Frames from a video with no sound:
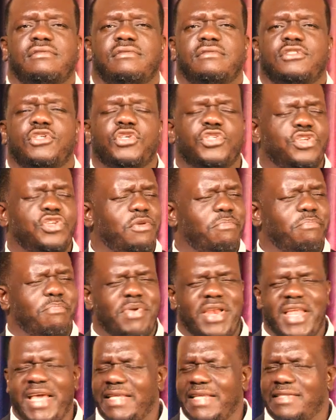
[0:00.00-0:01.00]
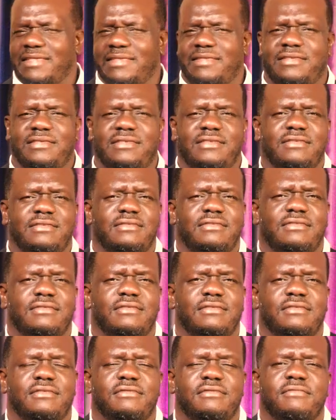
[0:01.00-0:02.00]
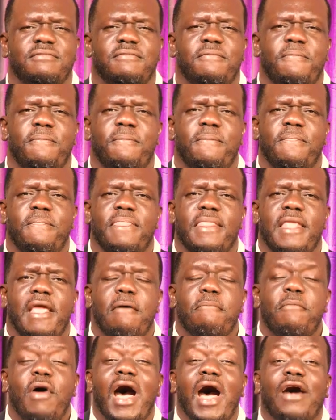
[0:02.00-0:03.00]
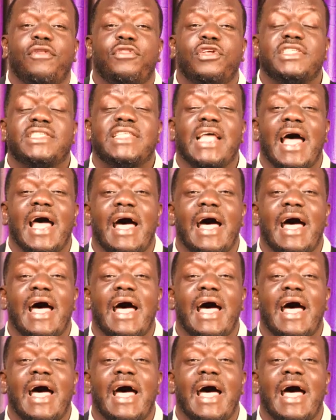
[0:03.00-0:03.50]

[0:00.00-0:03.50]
Because you're blessed. But how does that